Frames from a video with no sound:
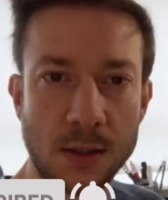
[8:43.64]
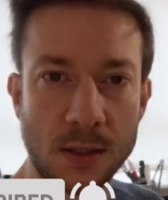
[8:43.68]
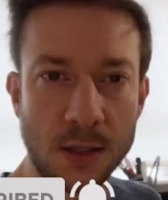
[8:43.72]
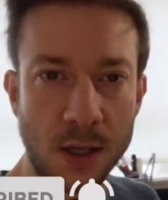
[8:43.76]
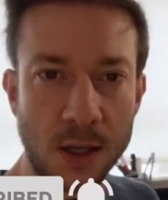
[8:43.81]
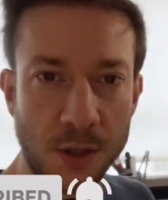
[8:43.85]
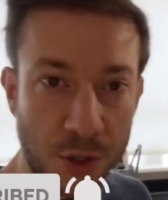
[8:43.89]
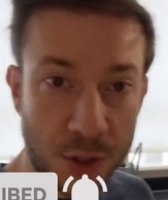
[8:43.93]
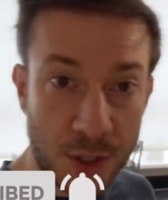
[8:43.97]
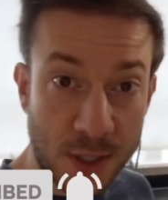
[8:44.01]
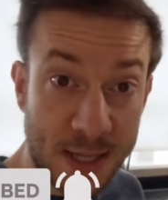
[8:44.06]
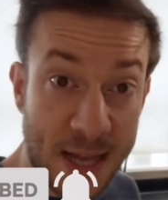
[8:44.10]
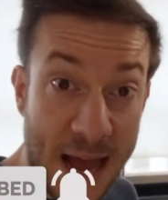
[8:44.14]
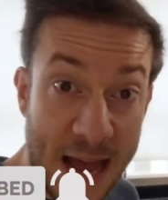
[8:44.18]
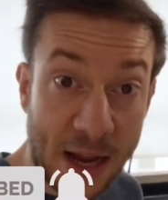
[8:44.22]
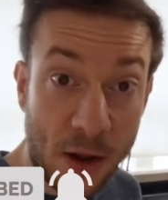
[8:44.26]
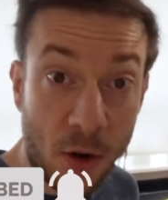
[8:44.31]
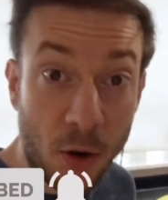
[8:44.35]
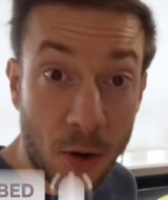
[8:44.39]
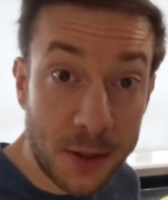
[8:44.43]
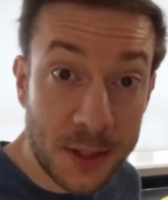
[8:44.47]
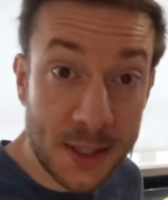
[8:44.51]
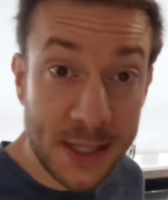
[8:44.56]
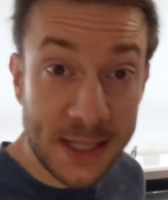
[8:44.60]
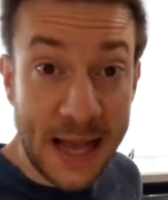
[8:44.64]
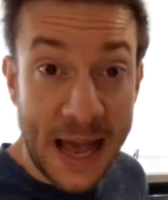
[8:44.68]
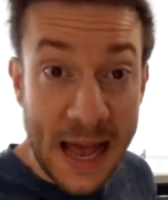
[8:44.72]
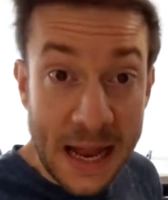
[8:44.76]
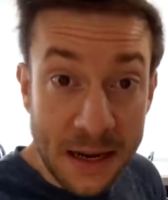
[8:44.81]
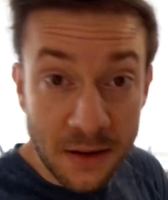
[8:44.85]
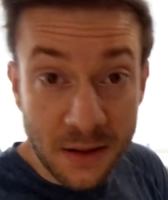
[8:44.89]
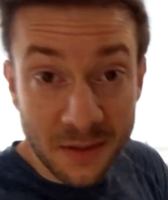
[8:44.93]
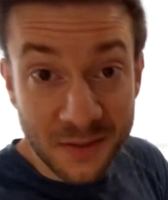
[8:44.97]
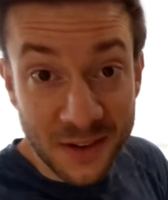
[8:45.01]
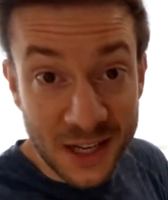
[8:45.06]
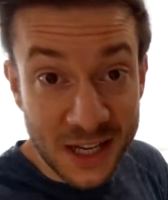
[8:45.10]
So just to tag on at the
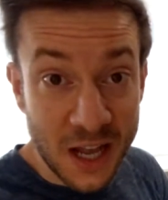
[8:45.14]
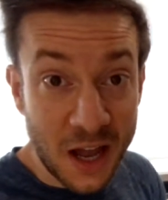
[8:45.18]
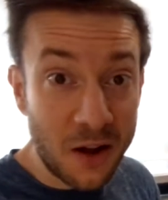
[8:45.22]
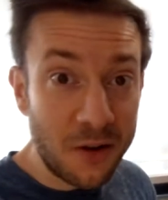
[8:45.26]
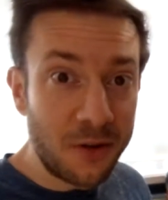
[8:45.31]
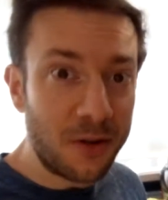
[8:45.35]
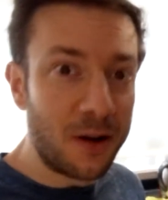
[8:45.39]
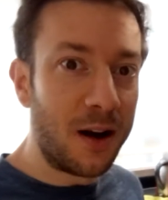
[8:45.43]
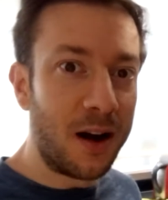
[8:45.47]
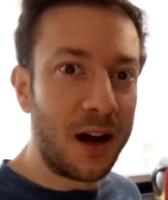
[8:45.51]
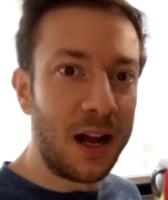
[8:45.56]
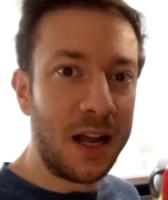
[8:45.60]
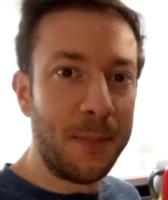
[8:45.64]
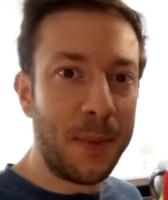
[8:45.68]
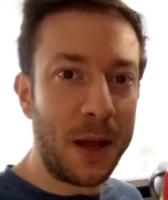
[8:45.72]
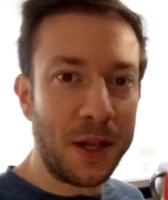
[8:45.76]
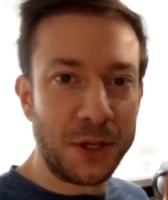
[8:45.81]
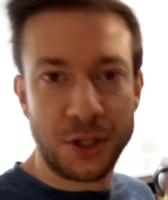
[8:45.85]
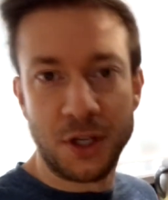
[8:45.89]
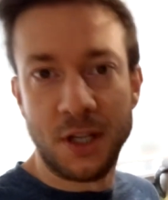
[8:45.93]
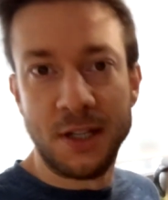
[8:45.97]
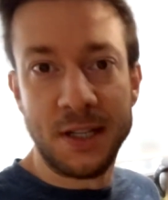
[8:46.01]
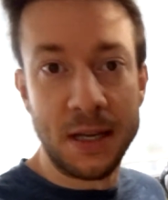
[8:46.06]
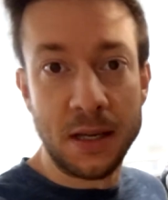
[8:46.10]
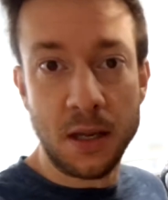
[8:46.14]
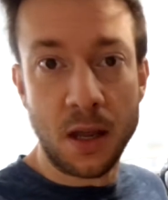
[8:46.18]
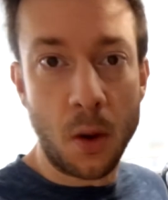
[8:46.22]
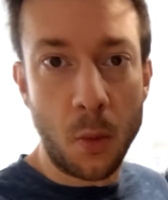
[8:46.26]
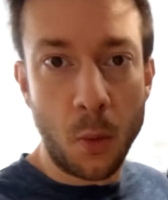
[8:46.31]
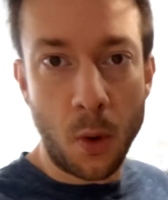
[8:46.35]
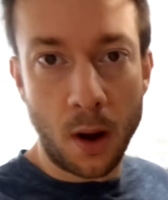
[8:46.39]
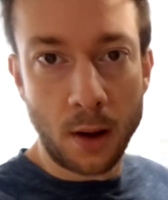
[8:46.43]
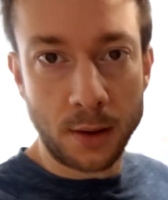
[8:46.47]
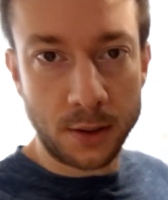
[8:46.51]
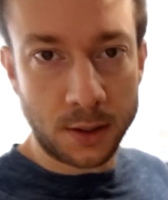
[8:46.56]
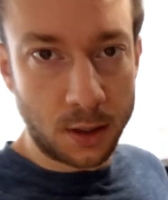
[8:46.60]
end of the video, I mentioned I didn't know
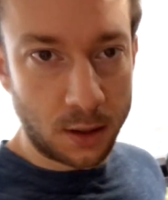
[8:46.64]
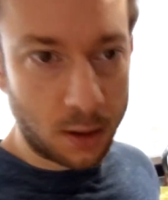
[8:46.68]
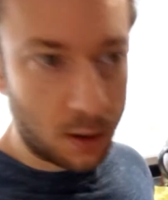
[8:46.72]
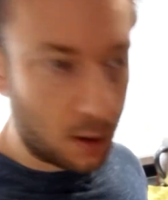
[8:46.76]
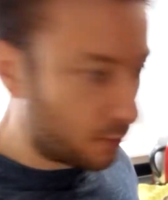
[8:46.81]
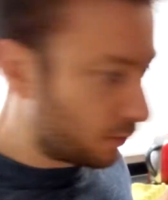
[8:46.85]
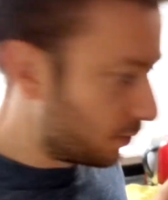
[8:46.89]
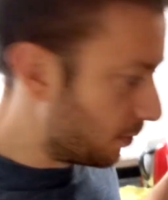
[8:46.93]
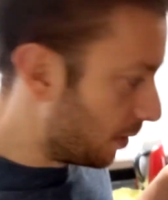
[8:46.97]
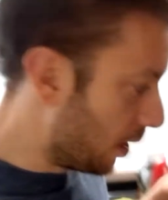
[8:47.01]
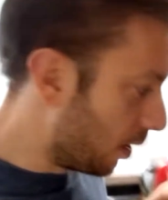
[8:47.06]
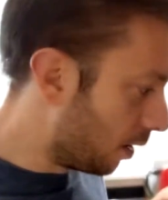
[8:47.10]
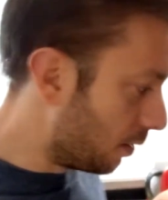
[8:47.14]
what I was gonna cook for my